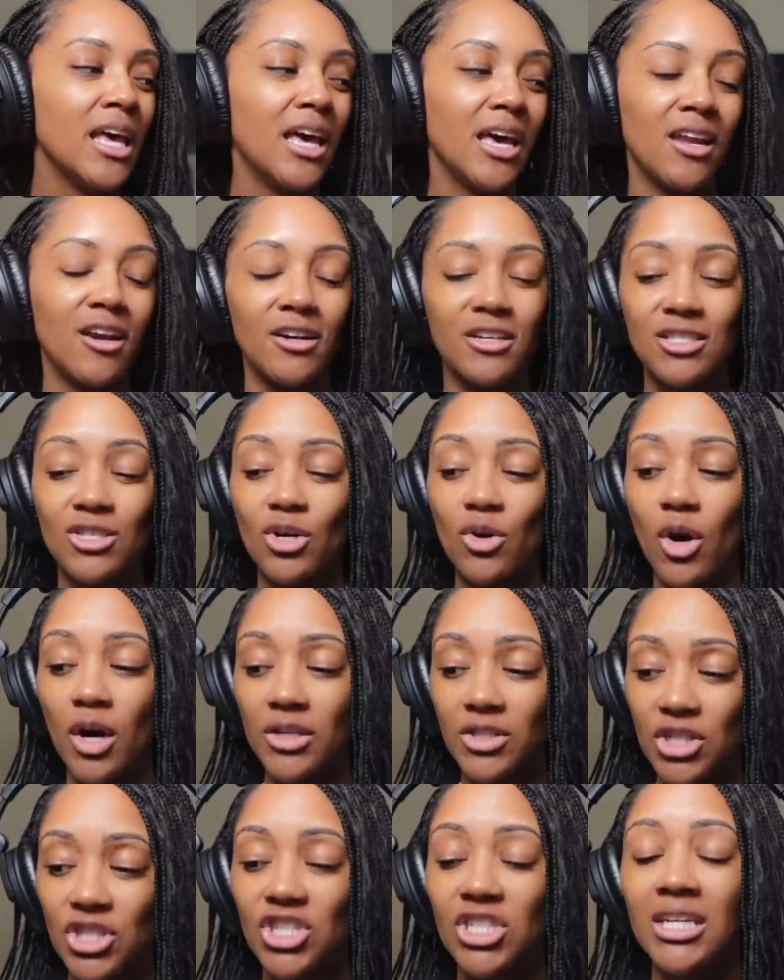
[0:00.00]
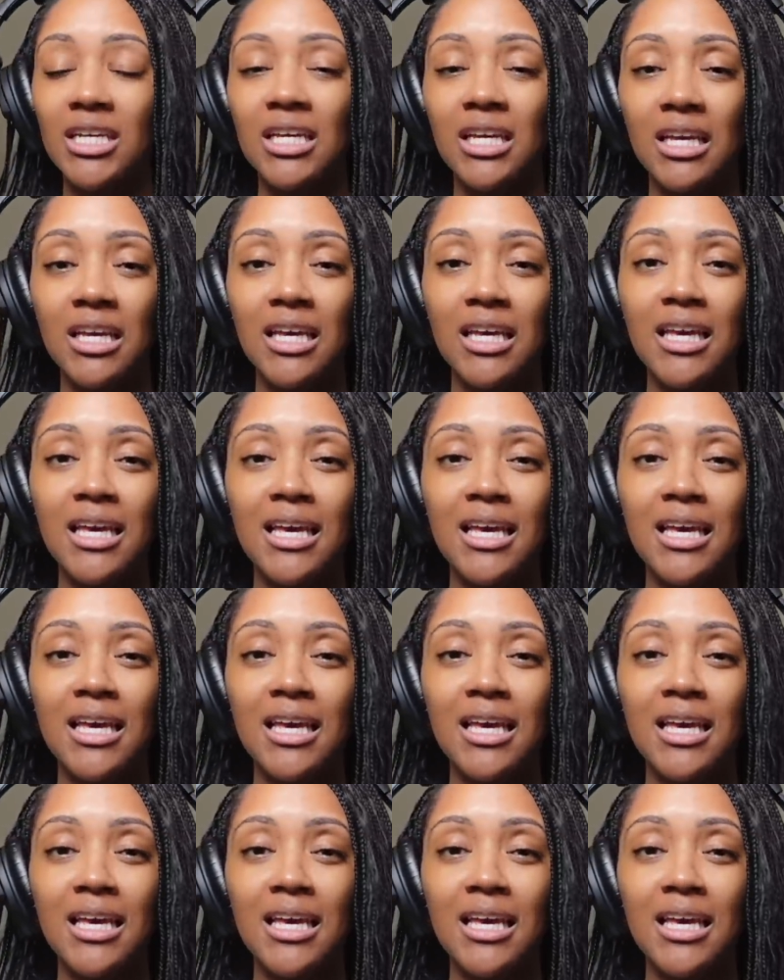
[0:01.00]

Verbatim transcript: And also, auditioning